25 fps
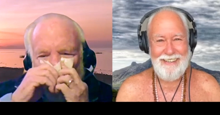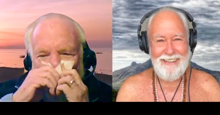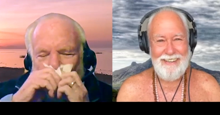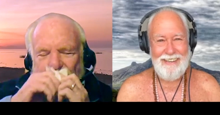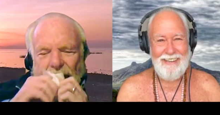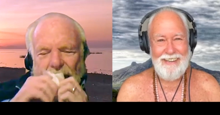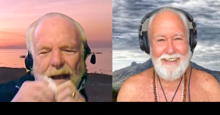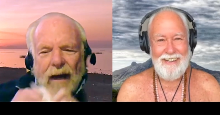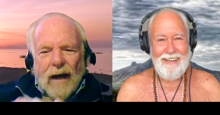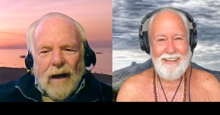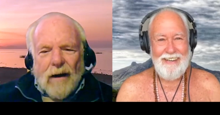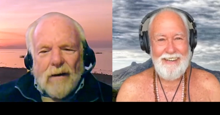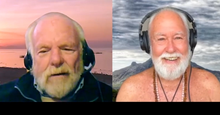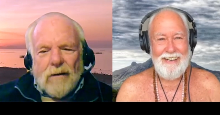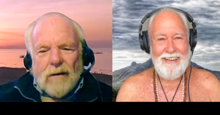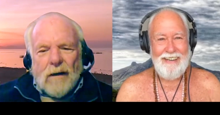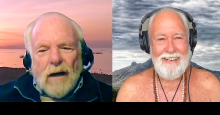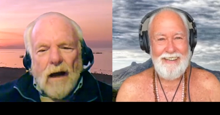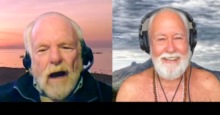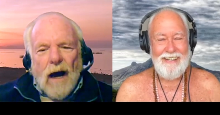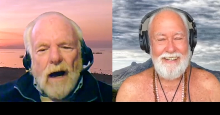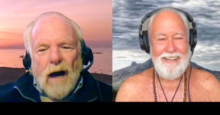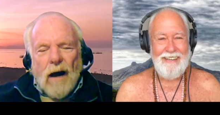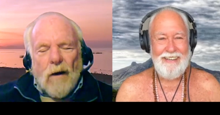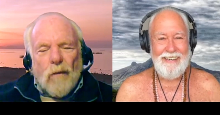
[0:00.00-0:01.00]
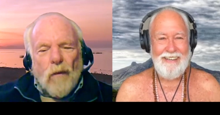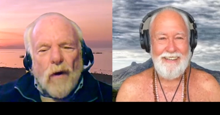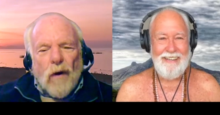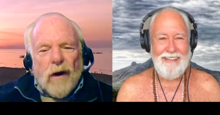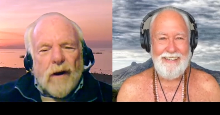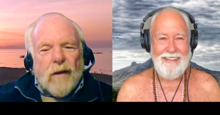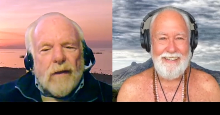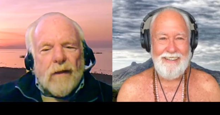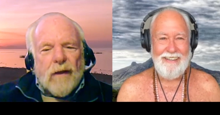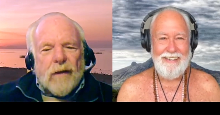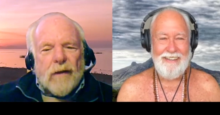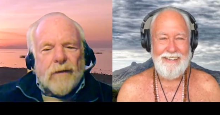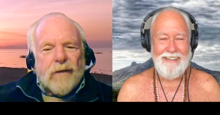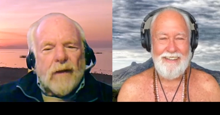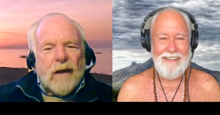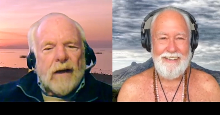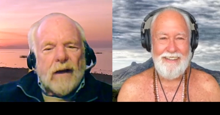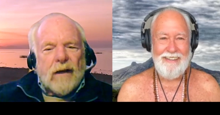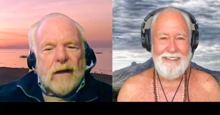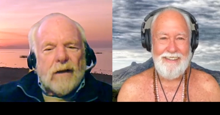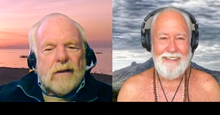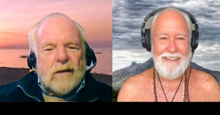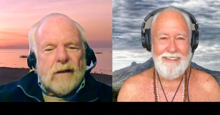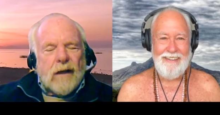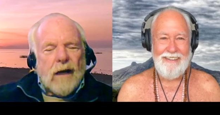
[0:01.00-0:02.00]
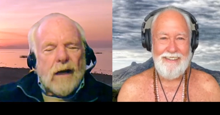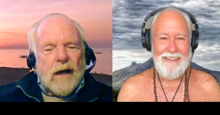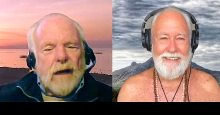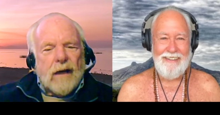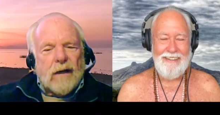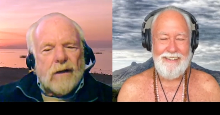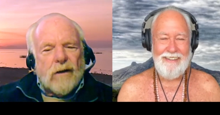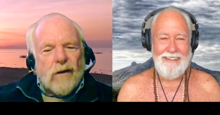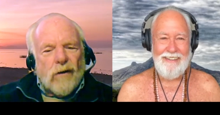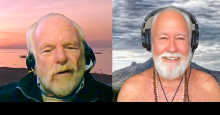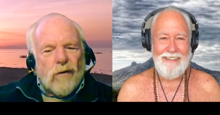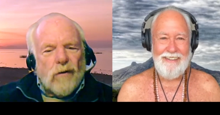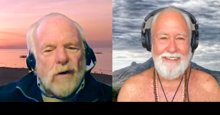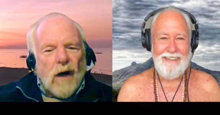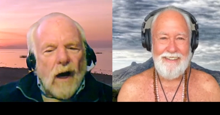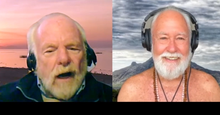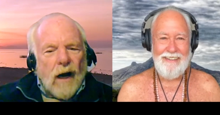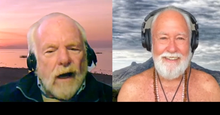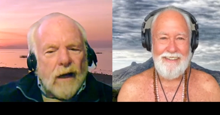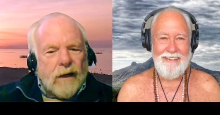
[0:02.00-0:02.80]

Speaker 1: Now, uh, one of the things at Guhai